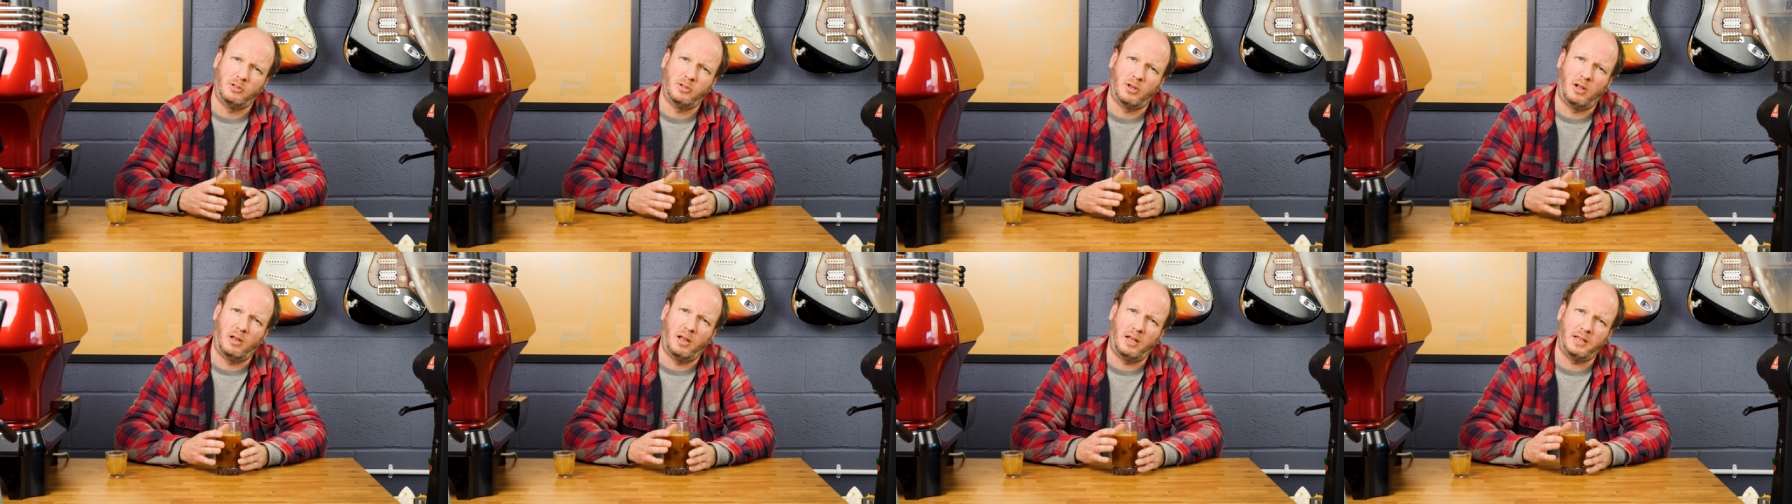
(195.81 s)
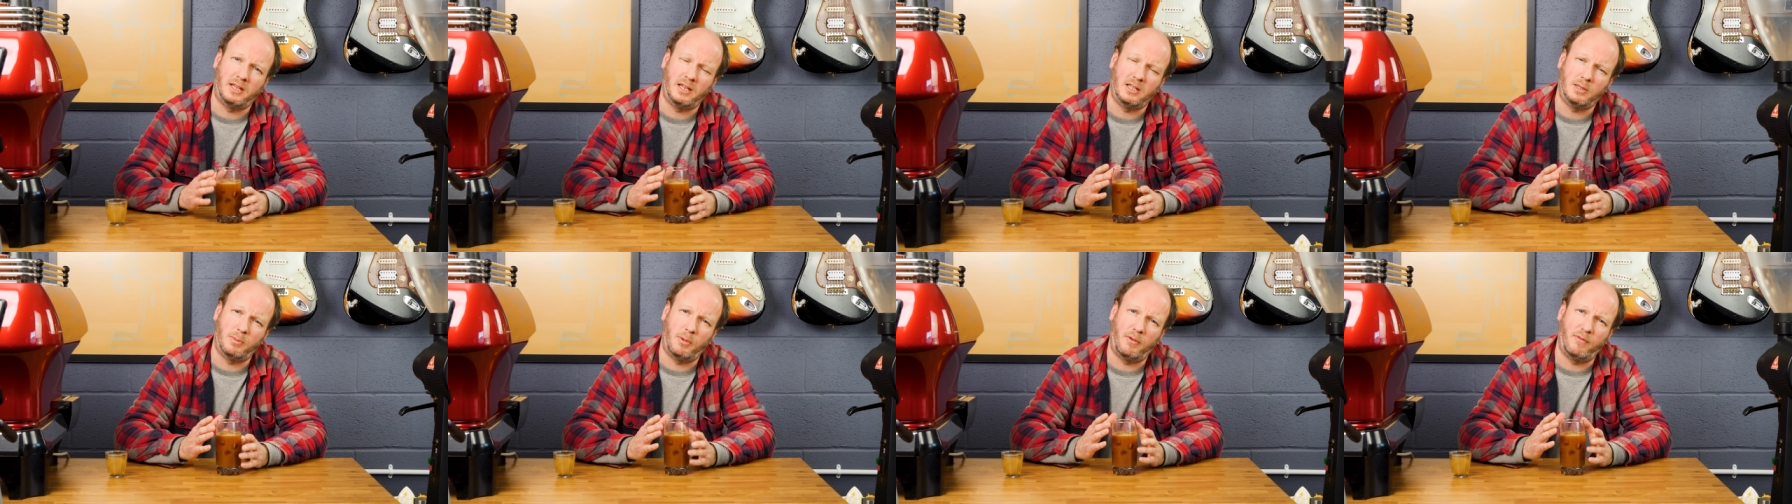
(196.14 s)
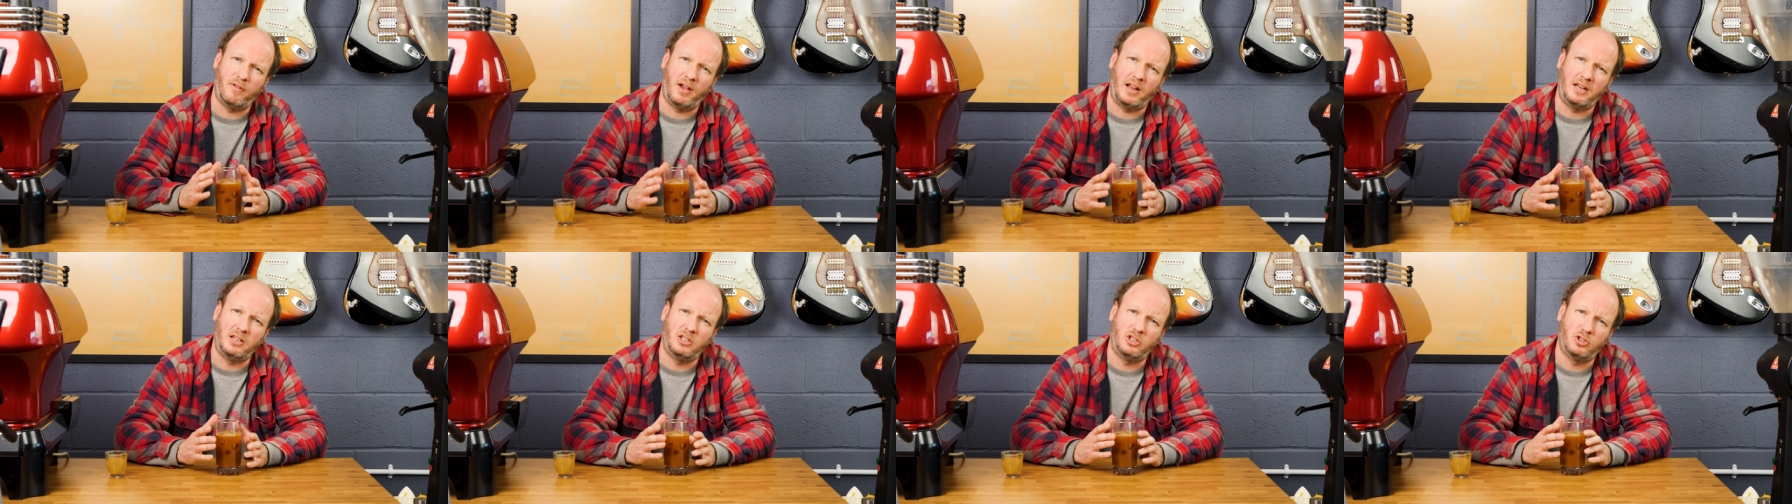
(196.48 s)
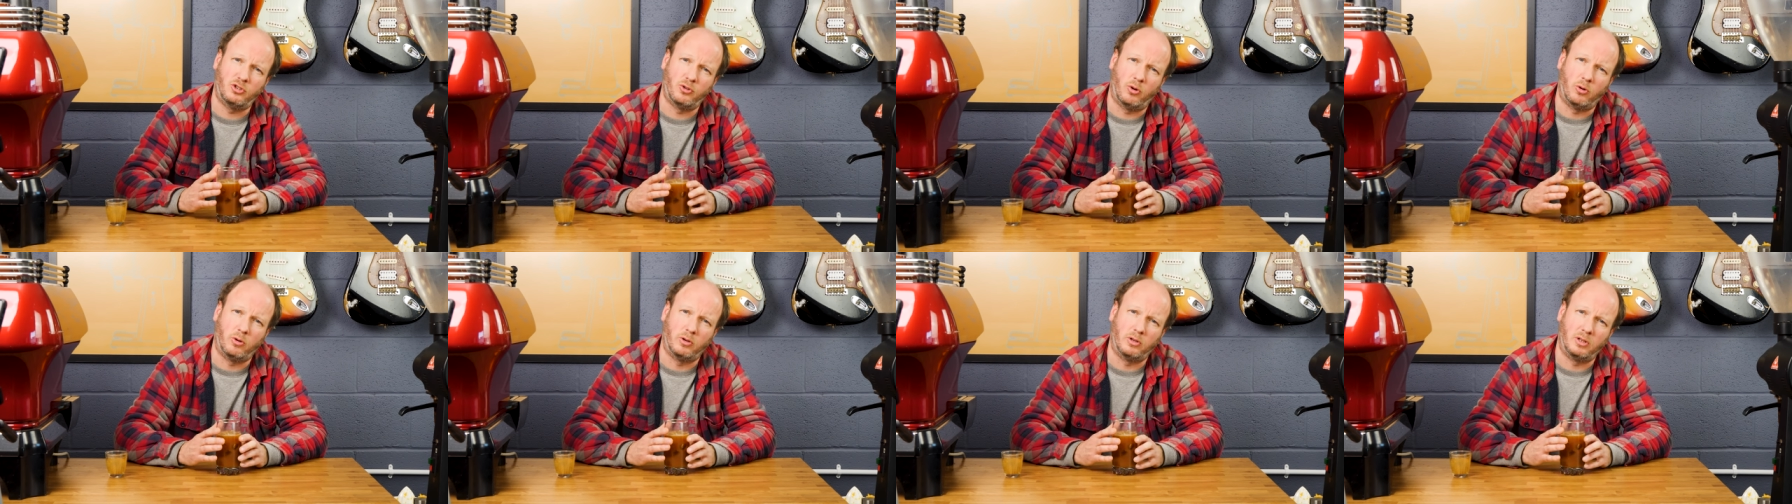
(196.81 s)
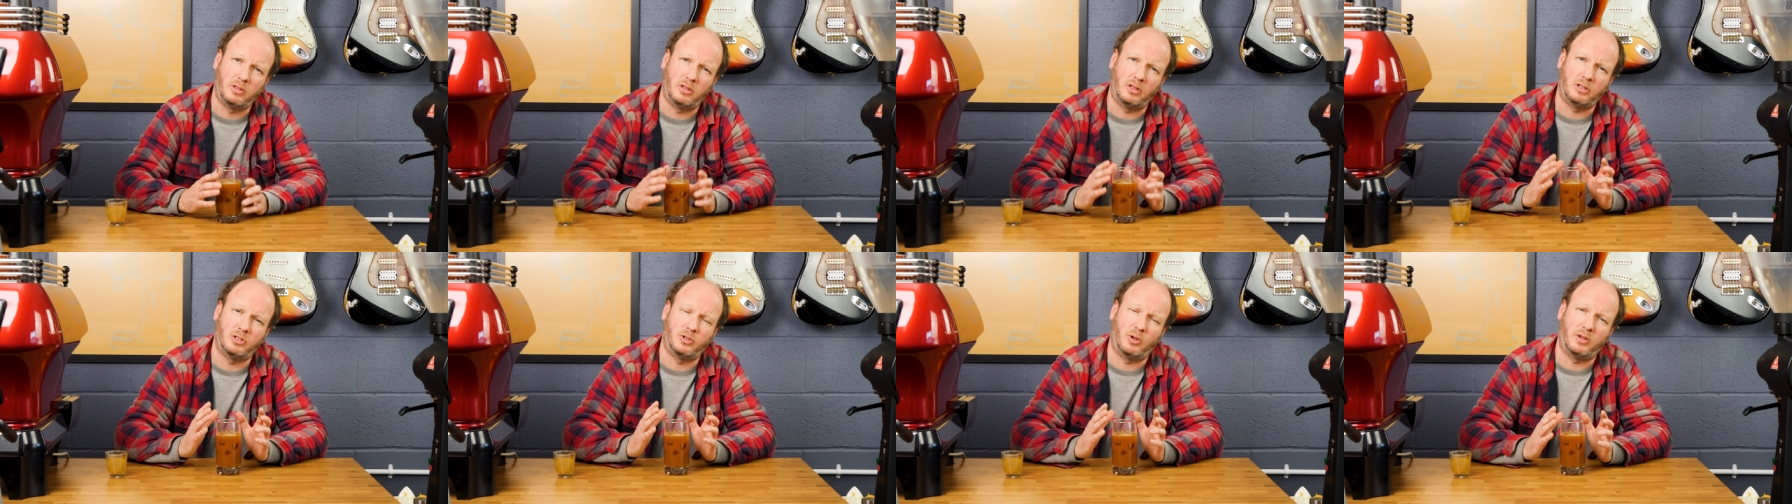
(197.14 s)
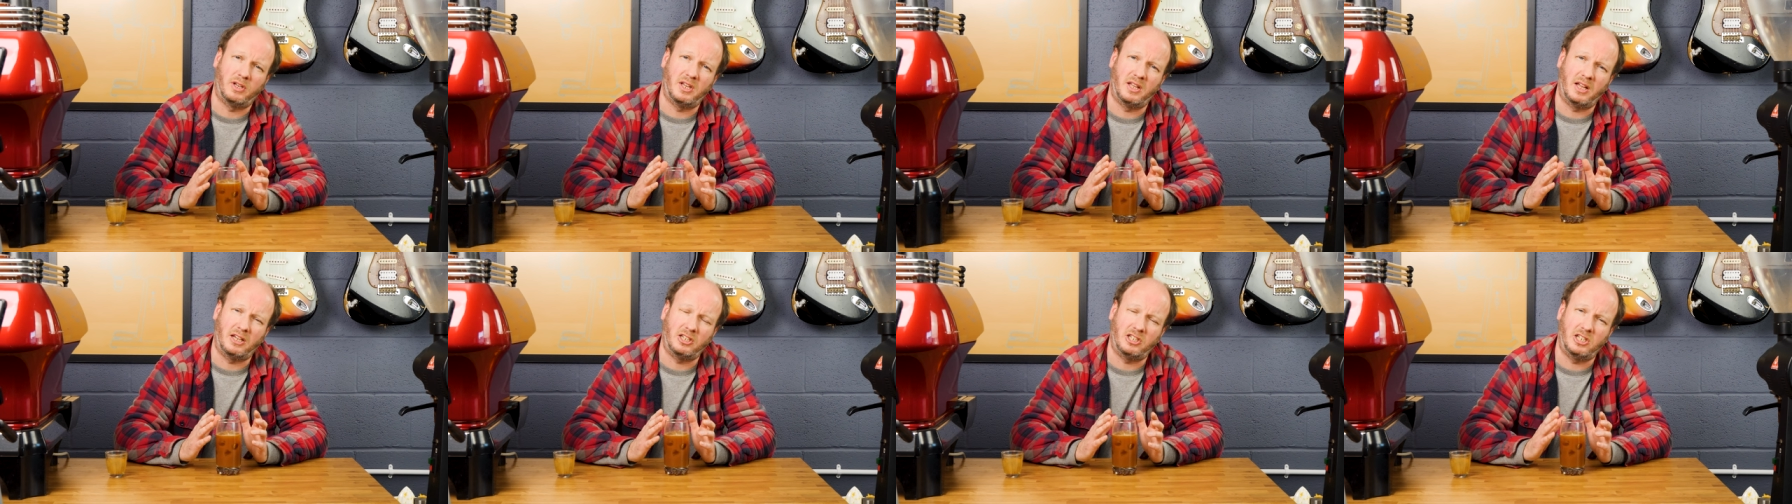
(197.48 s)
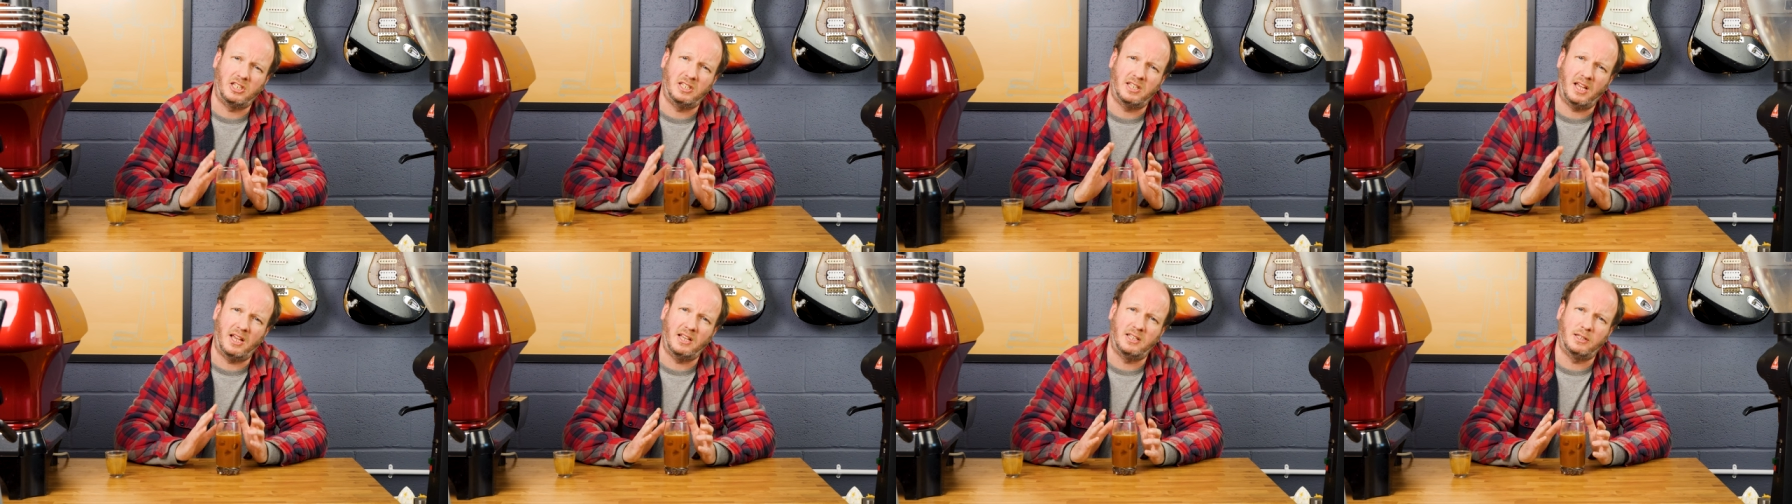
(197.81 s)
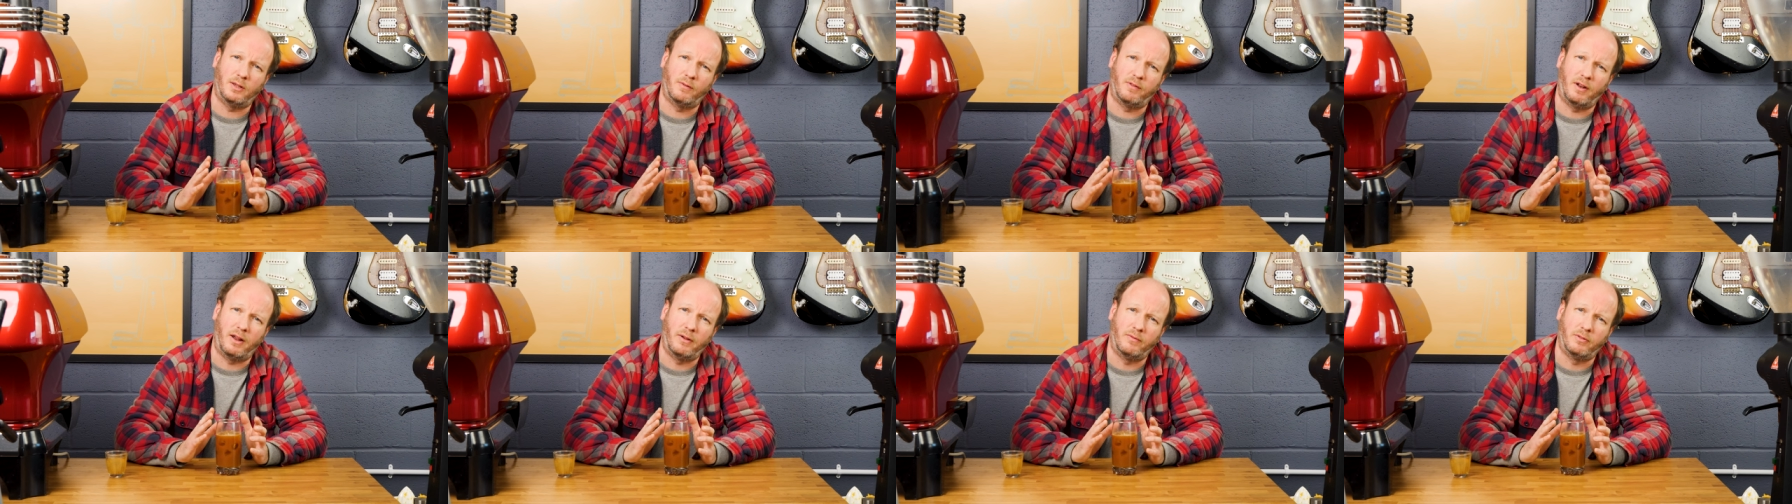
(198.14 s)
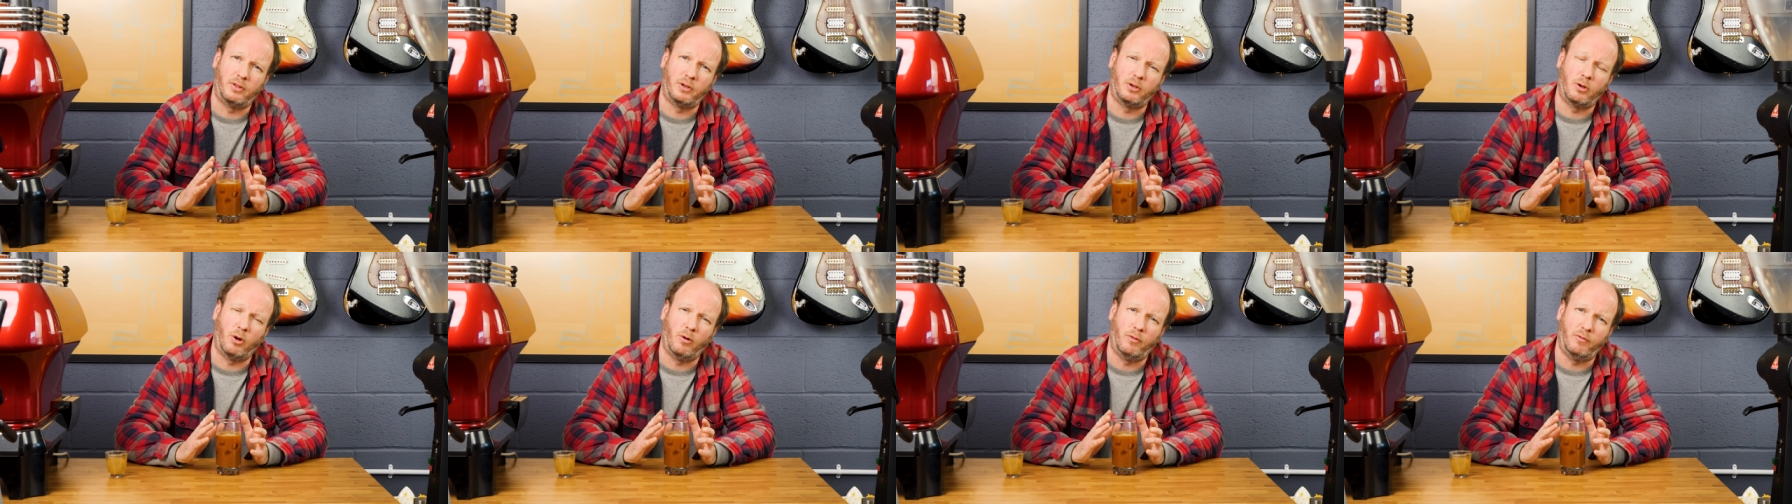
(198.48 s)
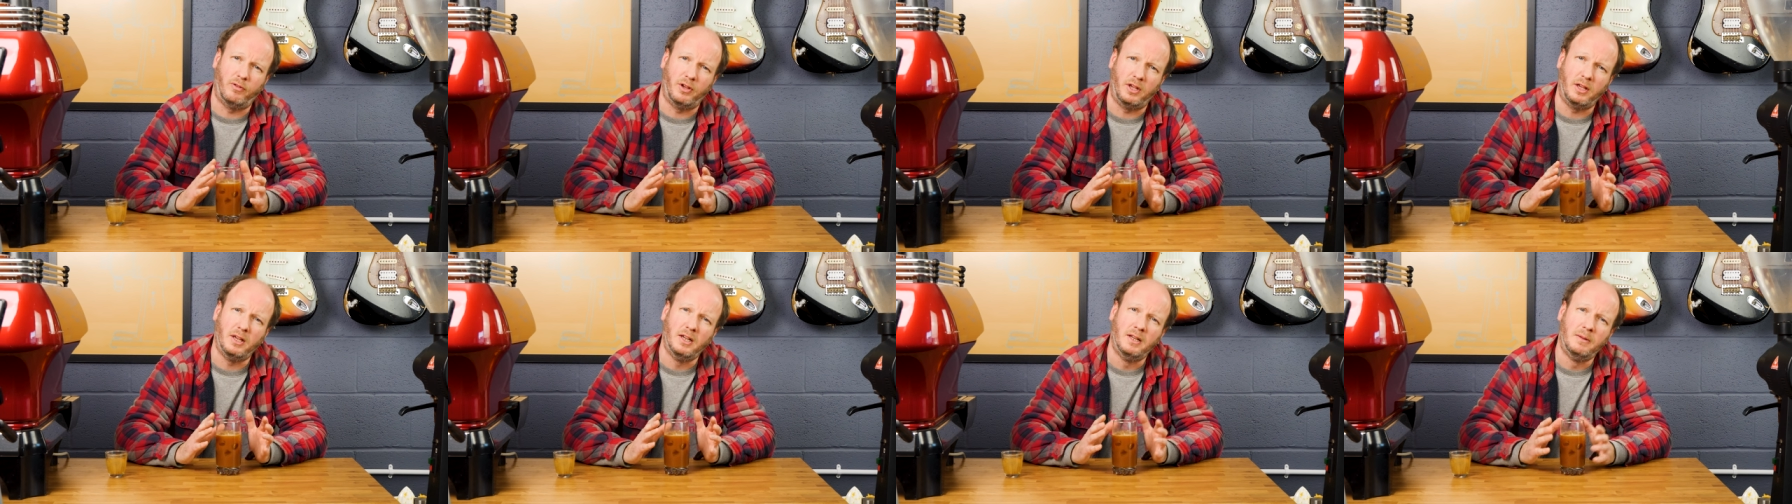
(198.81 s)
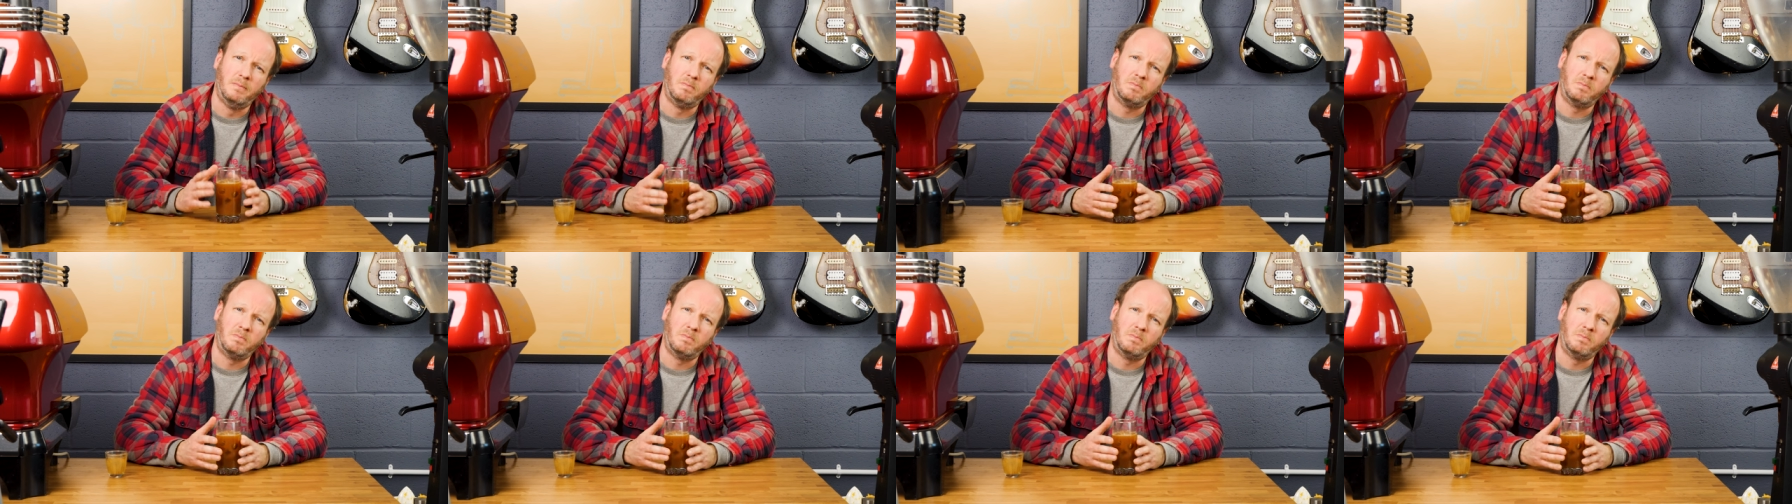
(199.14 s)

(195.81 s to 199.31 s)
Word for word: So I like it to be fairly strong so I can actually taste the flavour of the coffee.